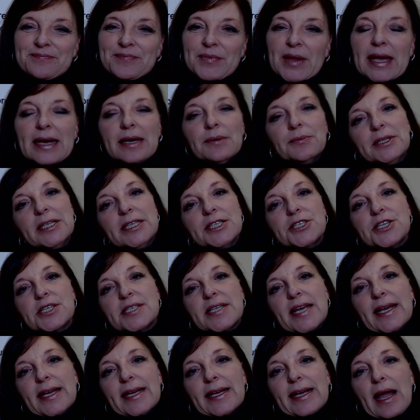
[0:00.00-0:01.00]
and I wanted to
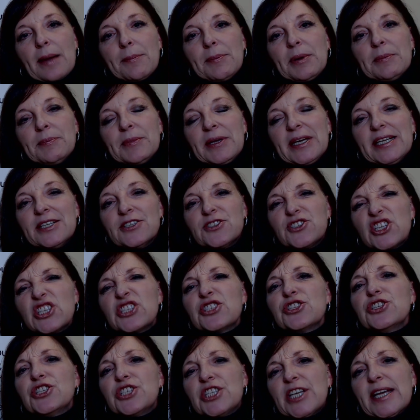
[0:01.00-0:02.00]
take a couple of minutes just
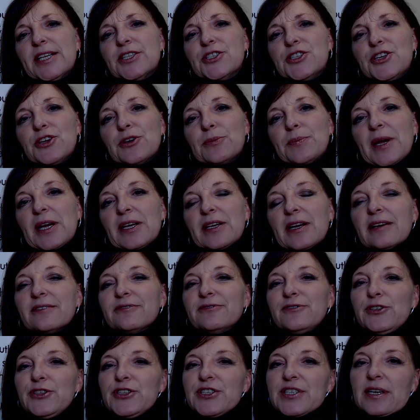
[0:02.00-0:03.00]
to chat to you about our
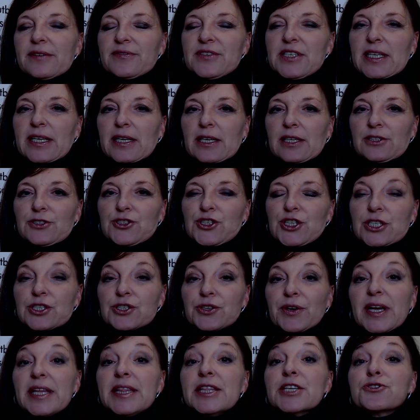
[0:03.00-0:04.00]
Food Safety Culture
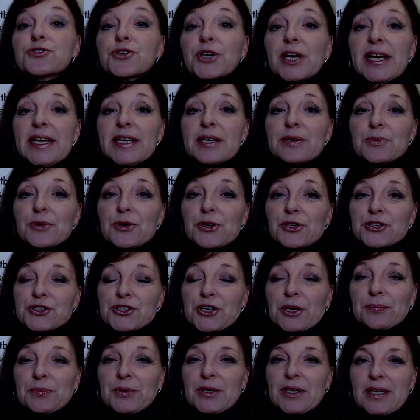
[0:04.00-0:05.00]
Train the Trainer
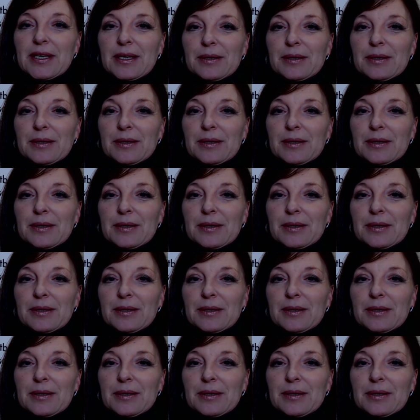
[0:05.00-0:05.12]
workshop